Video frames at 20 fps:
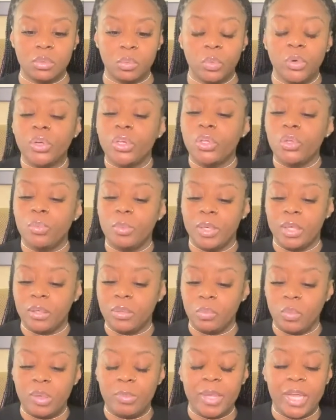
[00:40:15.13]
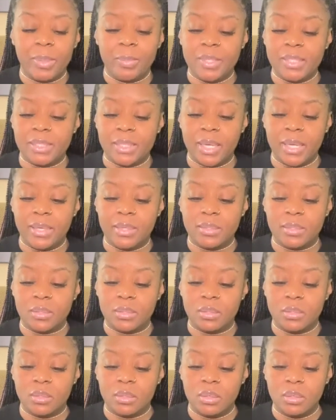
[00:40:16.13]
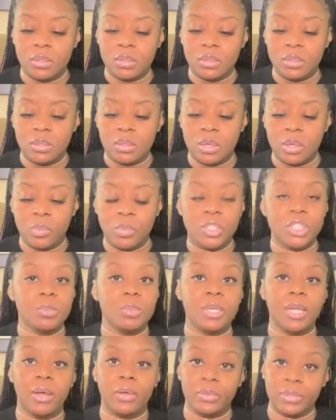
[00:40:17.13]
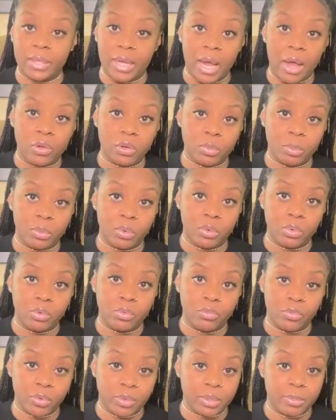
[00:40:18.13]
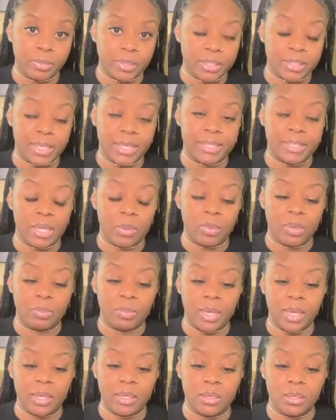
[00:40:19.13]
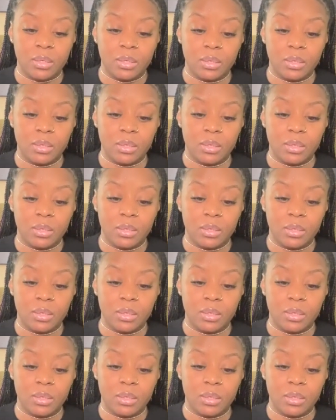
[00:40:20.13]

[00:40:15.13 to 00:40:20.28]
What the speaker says: human. We make mistakes, and we should be held accountable for the mistakes that we make.